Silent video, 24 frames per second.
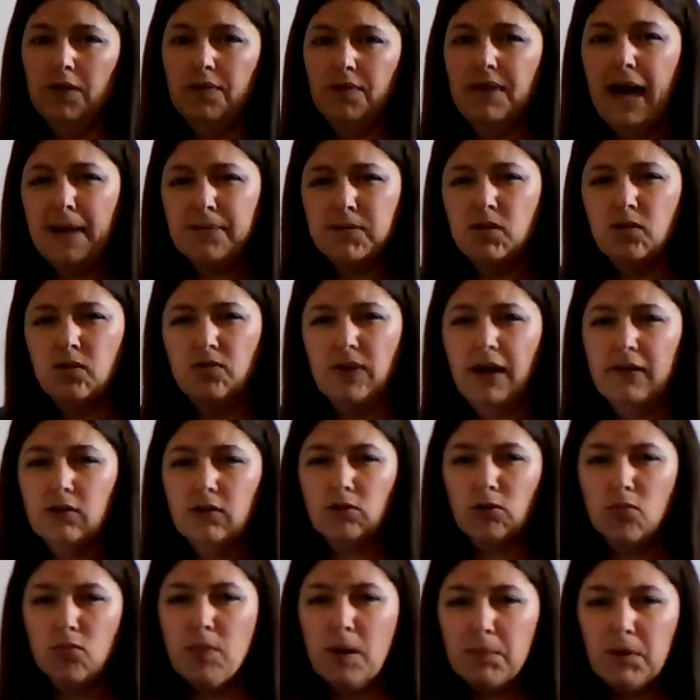the absolute value.
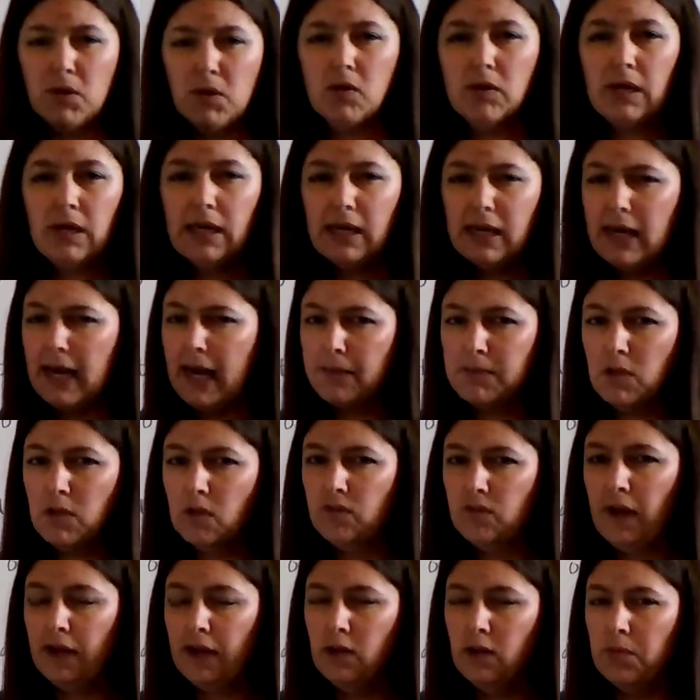Remember, you can get absolute
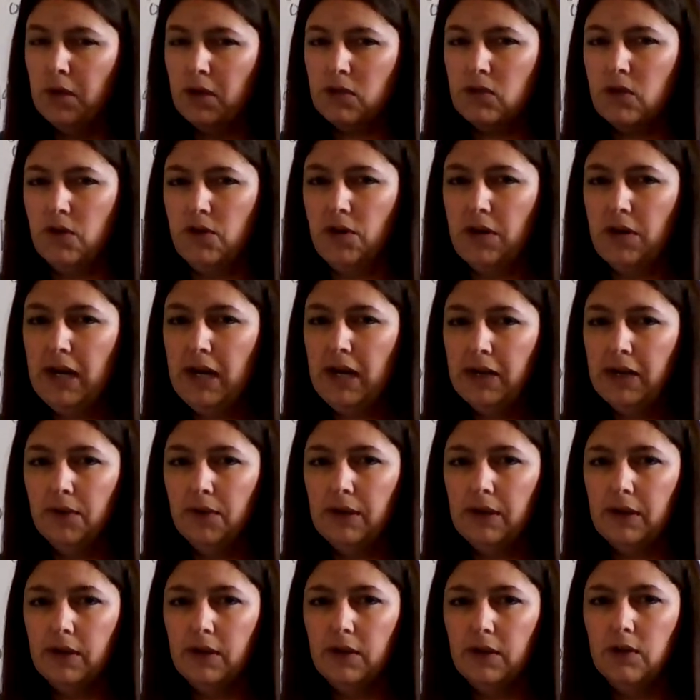value bars on your
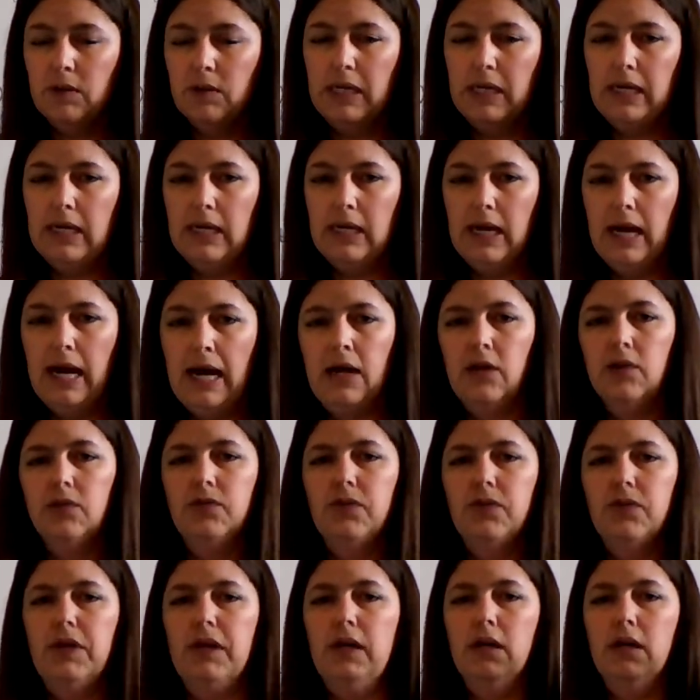calculator. You hit
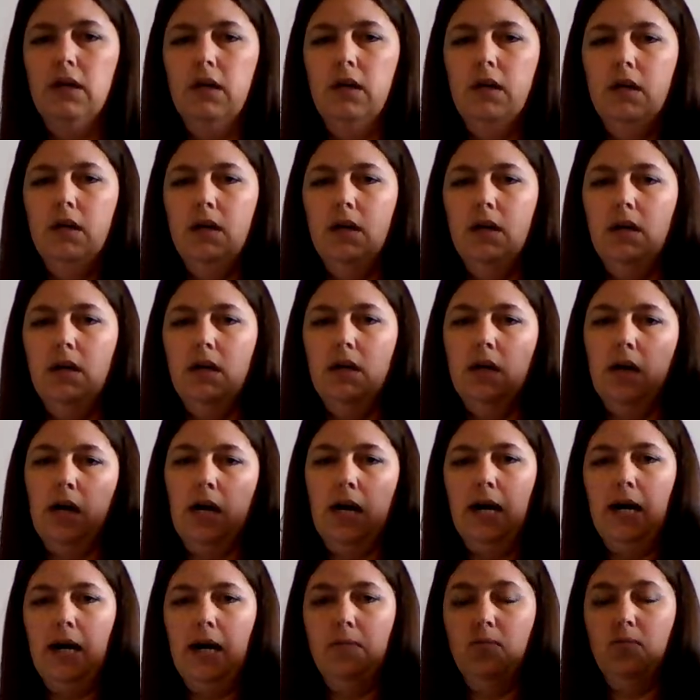alpha
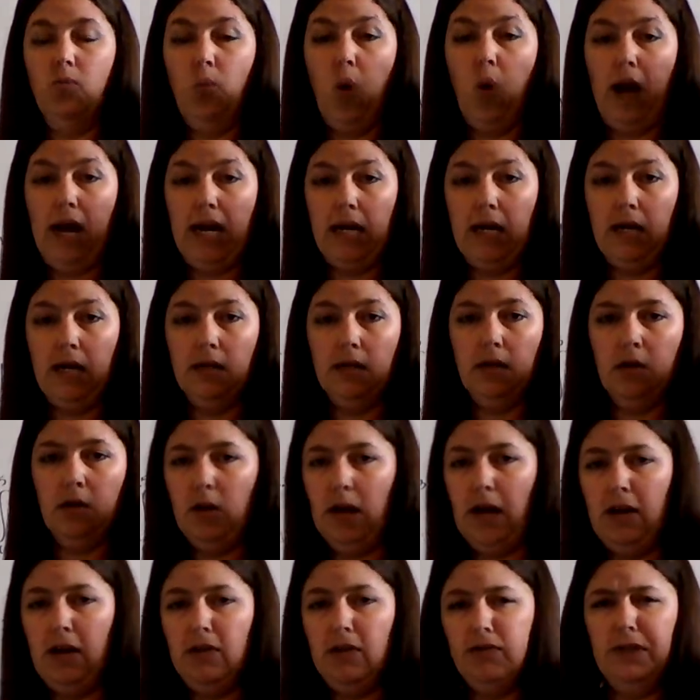y, or
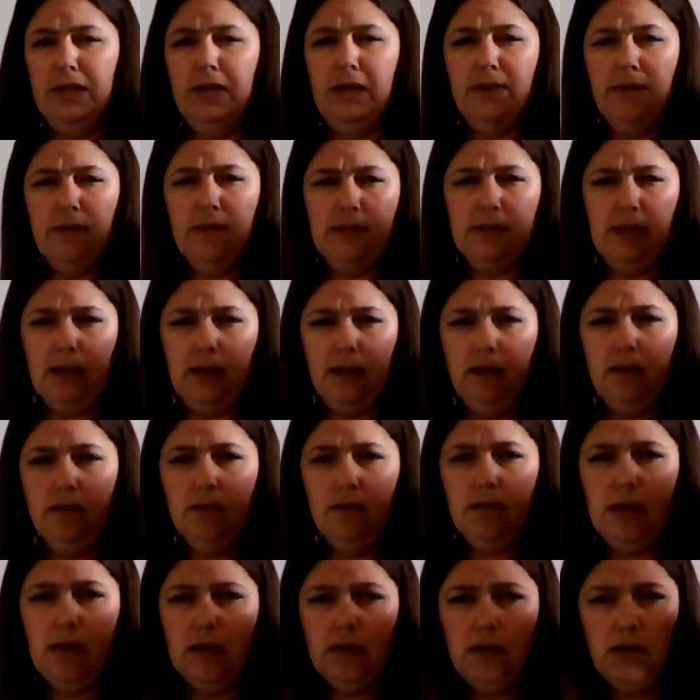alpha in the second
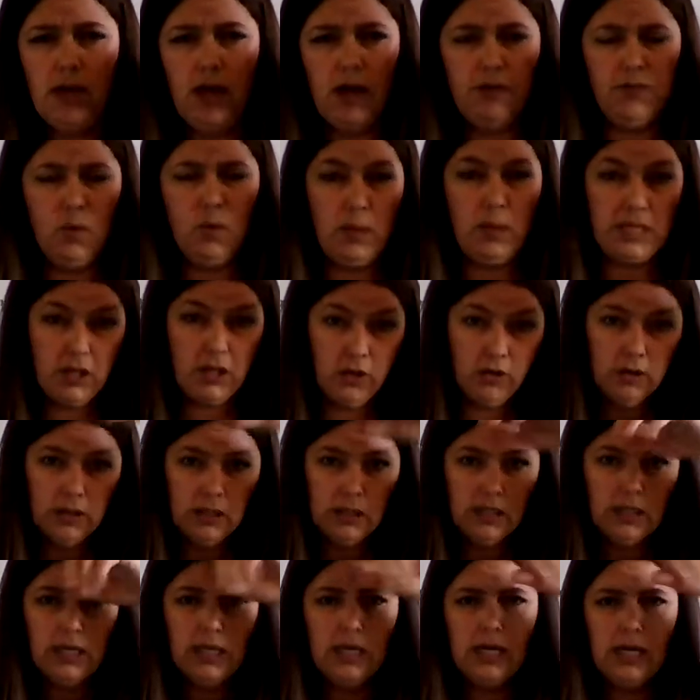thing, alpha window,
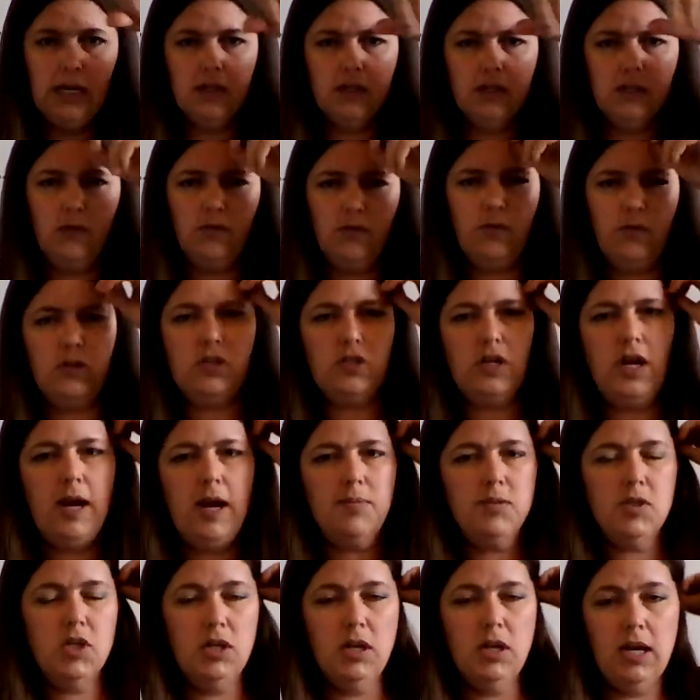and it's the first
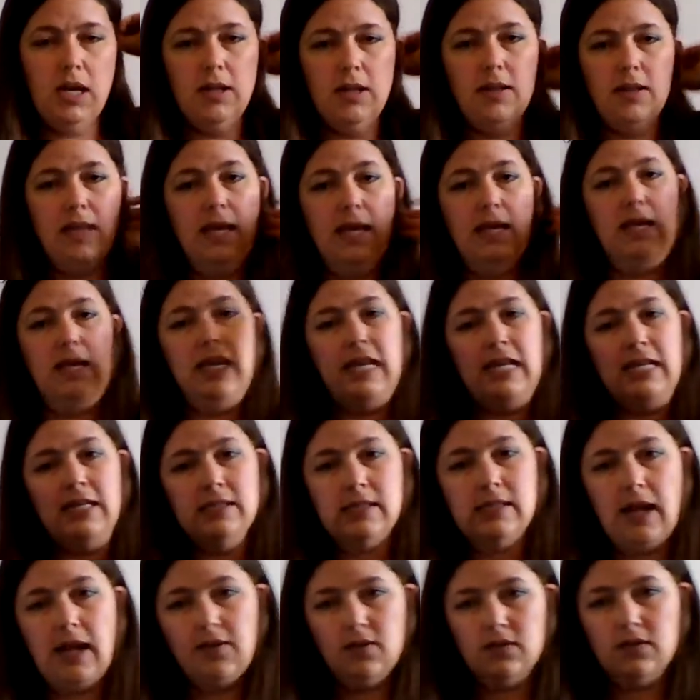option. And then
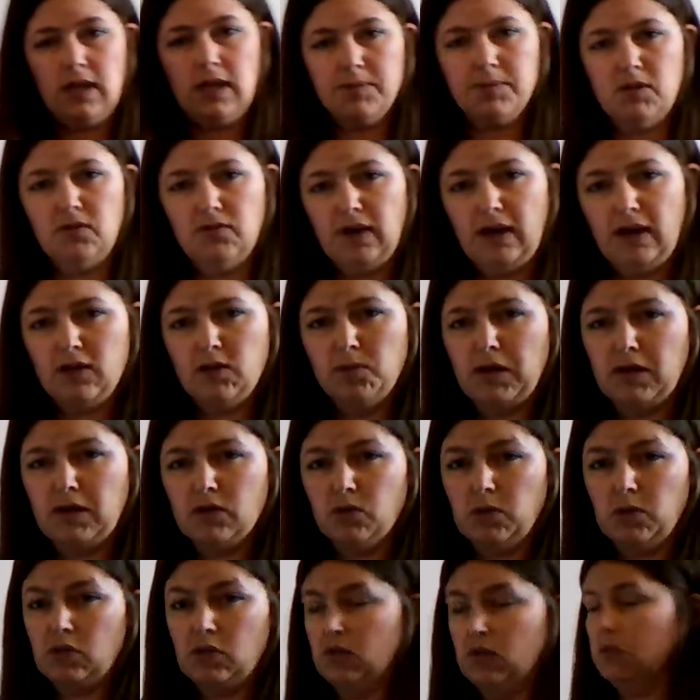inside those absolute value bars,
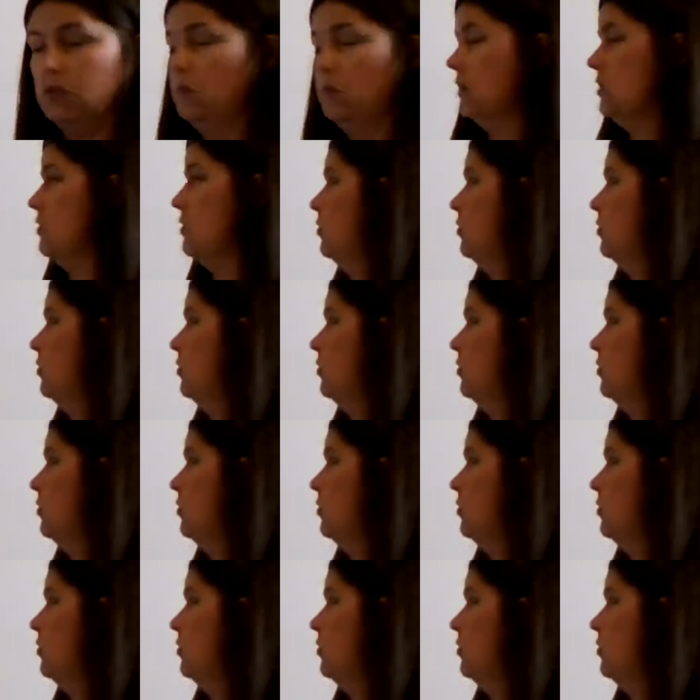which is what's